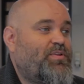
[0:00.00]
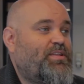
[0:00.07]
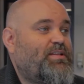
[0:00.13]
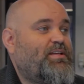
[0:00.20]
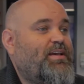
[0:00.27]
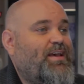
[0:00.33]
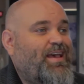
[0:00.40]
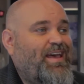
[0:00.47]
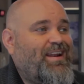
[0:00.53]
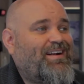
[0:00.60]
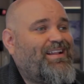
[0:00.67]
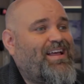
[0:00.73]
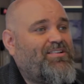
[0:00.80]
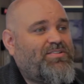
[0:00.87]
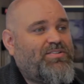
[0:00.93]
with it, and it
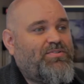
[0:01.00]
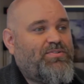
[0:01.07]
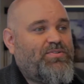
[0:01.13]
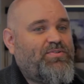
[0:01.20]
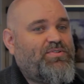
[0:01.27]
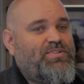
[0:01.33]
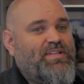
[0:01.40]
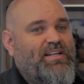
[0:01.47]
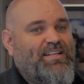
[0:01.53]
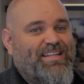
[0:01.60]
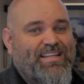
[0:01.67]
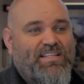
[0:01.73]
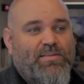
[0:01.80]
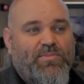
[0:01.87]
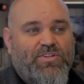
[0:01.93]
allows those students that
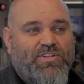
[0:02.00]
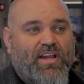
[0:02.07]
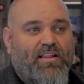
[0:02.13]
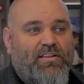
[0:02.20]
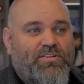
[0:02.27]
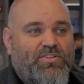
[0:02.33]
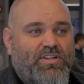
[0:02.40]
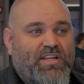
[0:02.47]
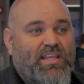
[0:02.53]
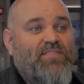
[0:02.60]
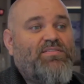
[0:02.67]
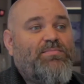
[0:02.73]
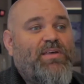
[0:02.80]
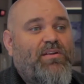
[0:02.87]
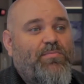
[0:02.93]
need to be challenged, it
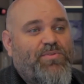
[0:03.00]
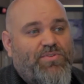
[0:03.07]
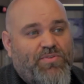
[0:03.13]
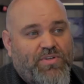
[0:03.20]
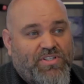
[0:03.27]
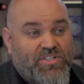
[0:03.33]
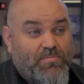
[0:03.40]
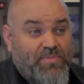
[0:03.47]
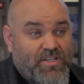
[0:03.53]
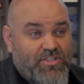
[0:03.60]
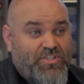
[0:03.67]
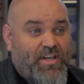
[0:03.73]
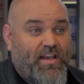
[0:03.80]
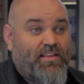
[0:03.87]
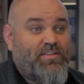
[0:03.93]
gives them that opportunity to be
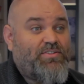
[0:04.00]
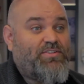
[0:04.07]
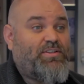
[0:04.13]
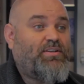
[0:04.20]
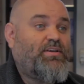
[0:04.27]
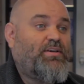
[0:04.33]
challenged.